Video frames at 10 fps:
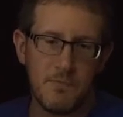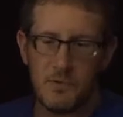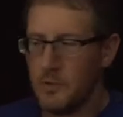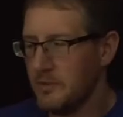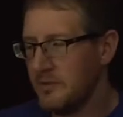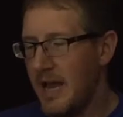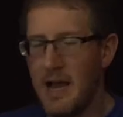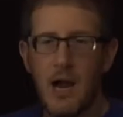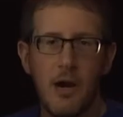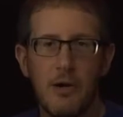So it's not
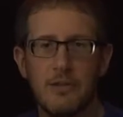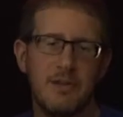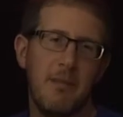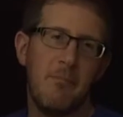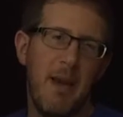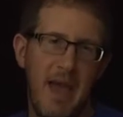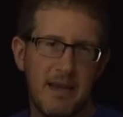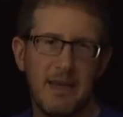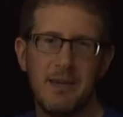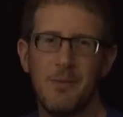hard, it's not
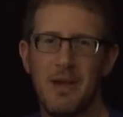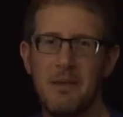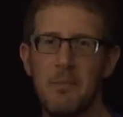bad in any way,